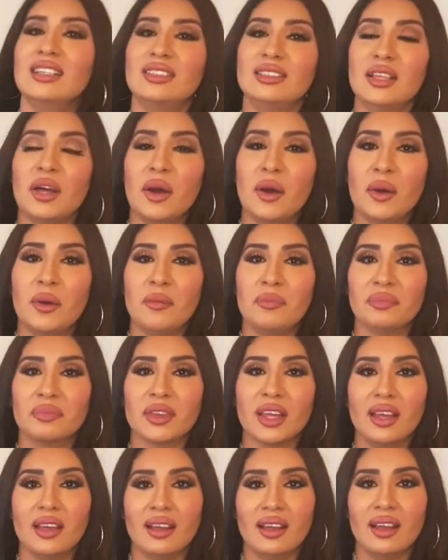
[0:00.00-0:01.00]
So
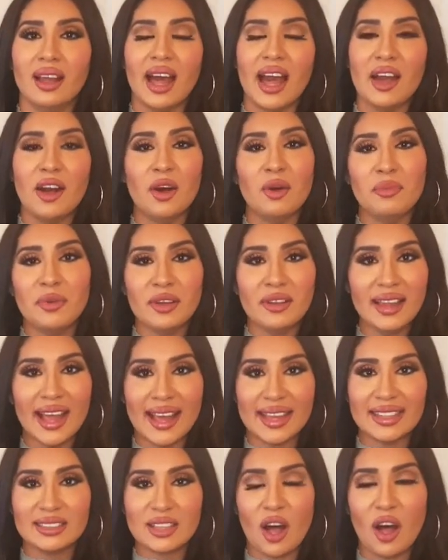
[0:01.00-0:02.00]
I hope you
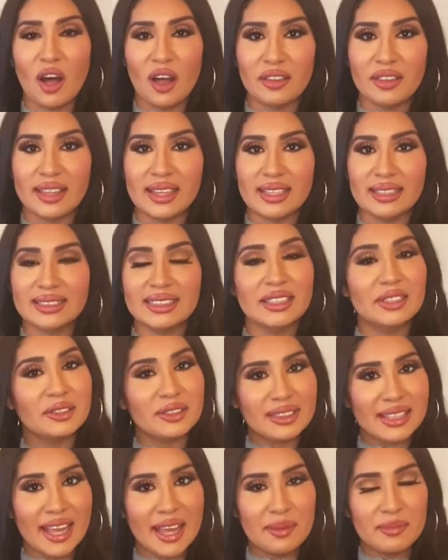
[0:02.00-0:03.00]
liked all these little
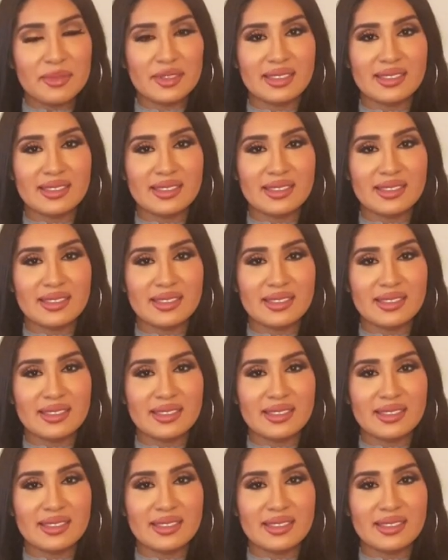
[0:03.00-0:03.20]
tips